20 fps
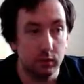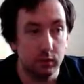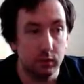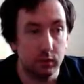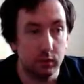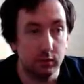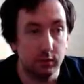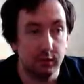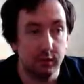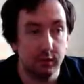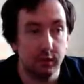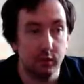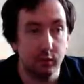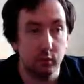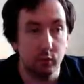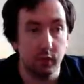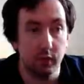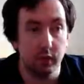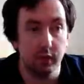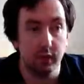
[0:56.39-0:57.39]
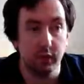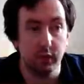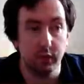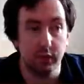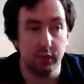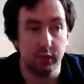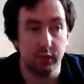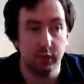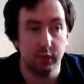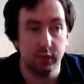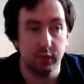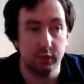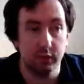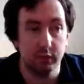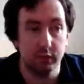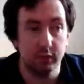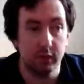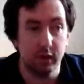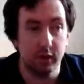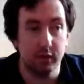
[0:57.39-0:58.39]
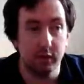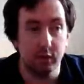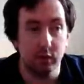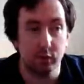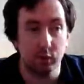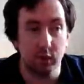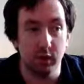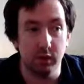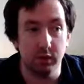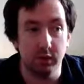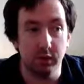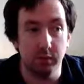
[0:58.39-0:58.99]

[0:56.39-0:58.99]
I find this one of the fastest ways to